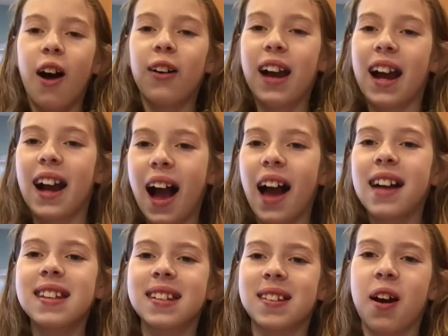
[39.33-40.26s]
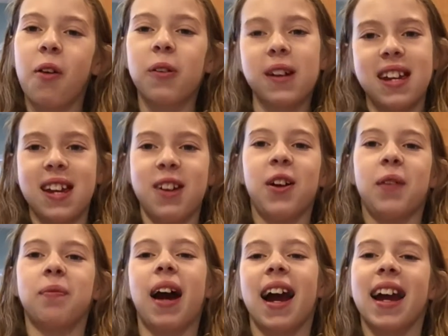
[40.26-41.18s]
Okay guys, so we're here
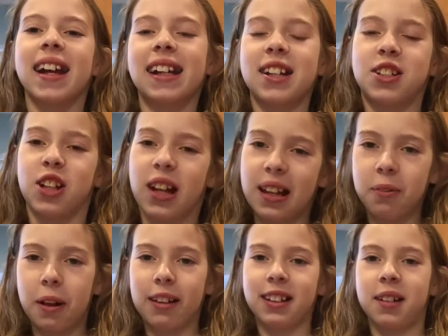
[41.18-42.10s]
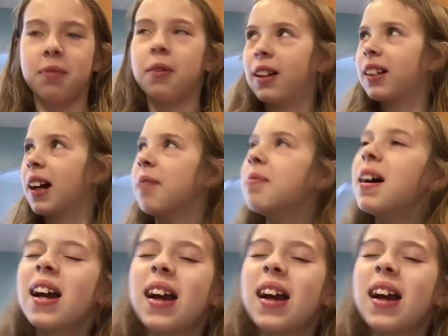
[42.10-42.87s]
in my kitchen. Welcome, welcome.